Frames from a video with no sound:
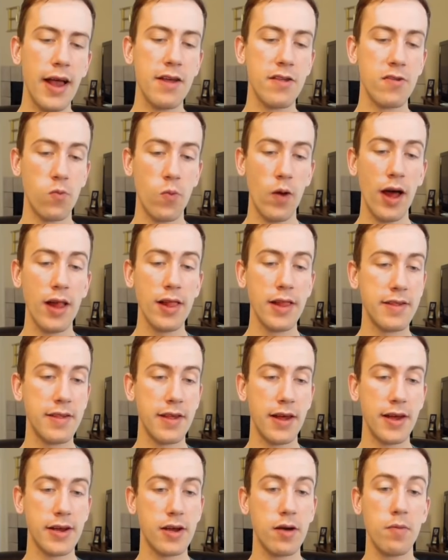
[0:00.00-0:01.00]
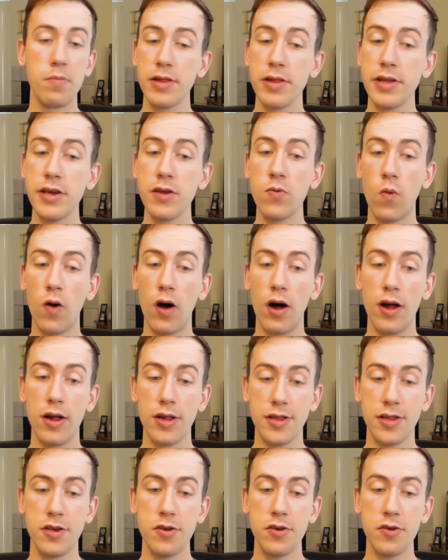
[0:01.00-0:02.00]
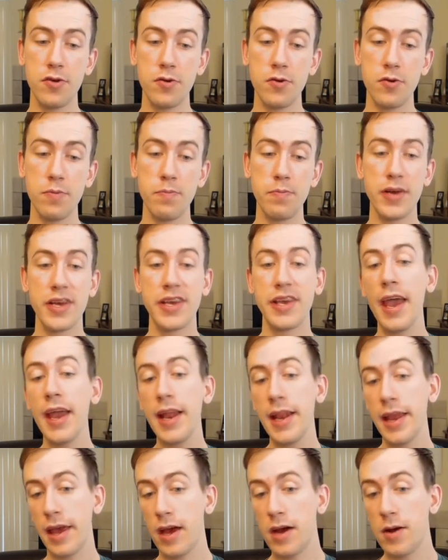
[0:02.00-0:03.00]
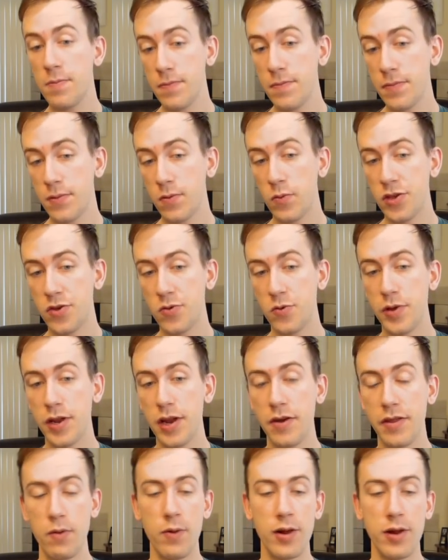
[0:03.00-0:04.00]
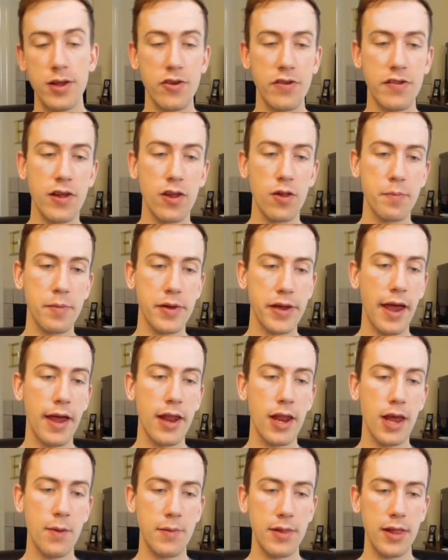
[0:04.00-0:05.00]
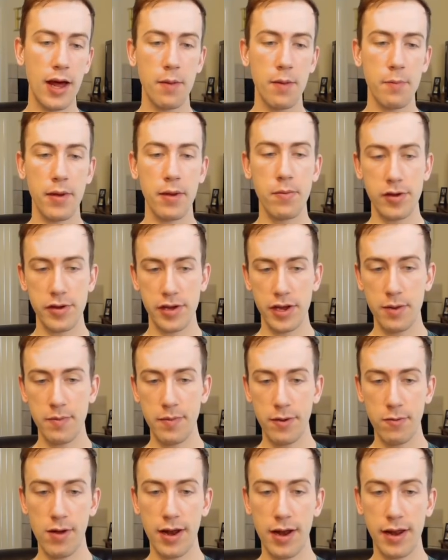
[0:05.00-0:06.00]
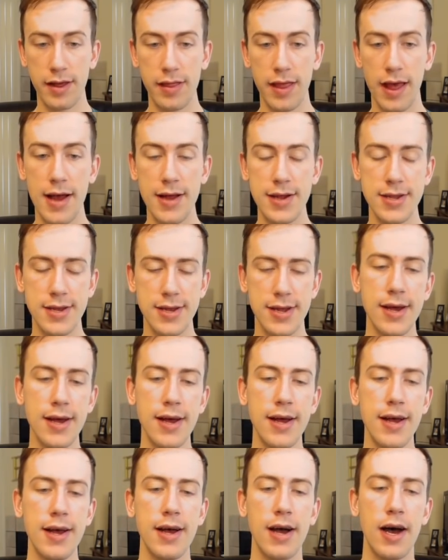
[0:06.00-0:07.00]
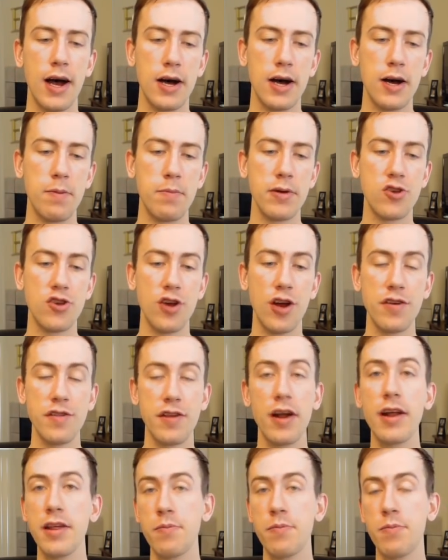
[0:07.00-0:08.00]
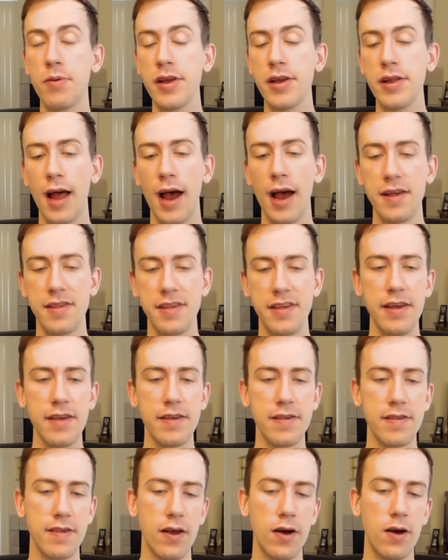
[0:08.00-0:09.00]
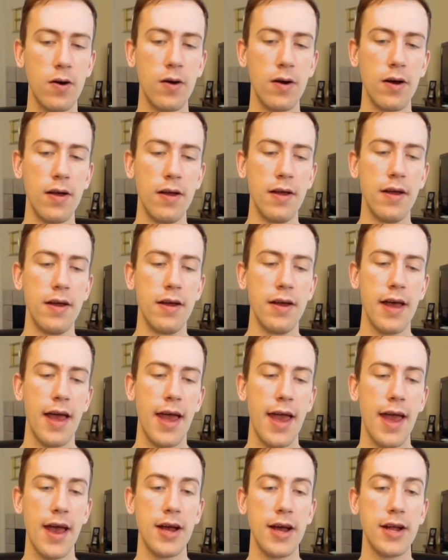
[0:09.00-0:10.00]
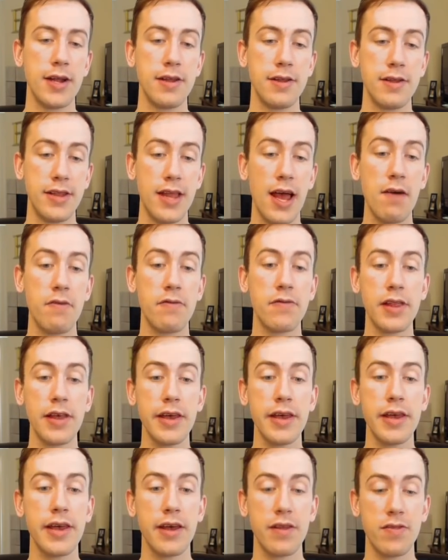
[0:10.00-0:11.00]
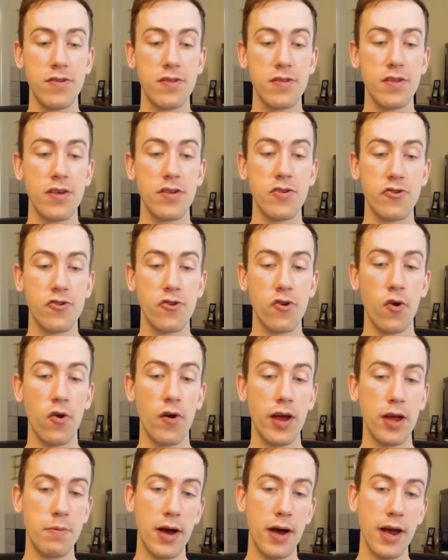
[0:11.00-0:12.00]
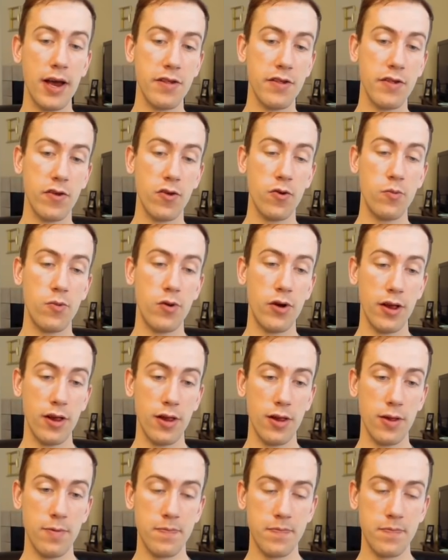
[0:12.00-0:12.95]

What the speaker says: well as a complete wall to Meganium, which we know that Registeel and Meganium, a lot of people are going to be running that. But Charizard is pretty glassy, and definitely gets destroyed by Azumarill.